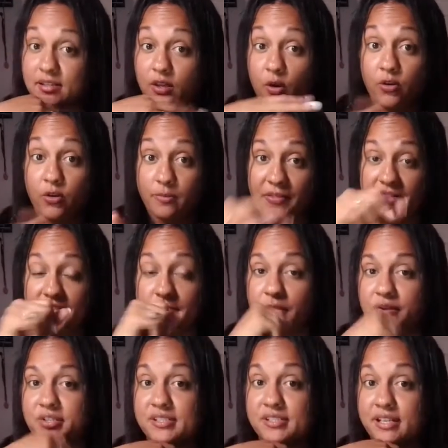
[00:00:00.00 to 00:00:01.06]
Or you met this
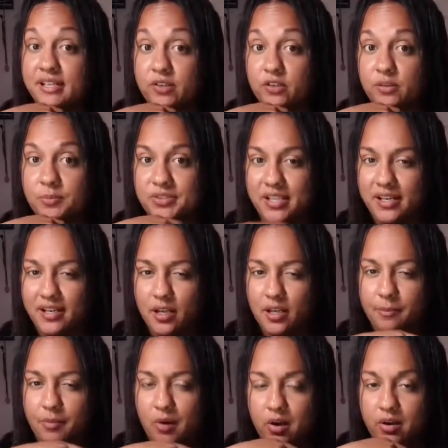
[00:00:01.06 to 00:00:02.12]
person at a group setting, a
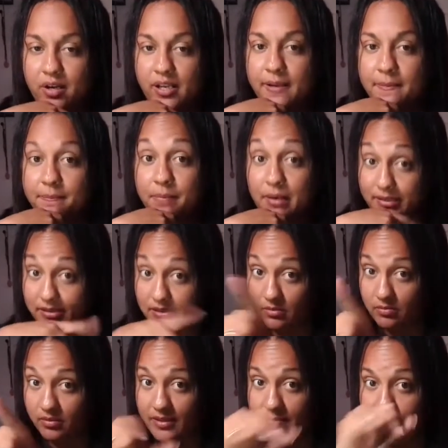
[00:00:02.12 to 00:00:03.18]
party,
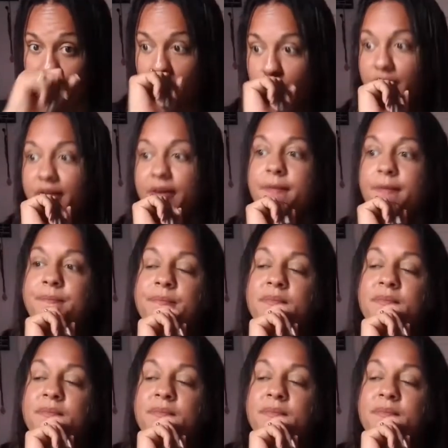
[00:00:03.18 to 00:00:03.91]
possibly. Here we go.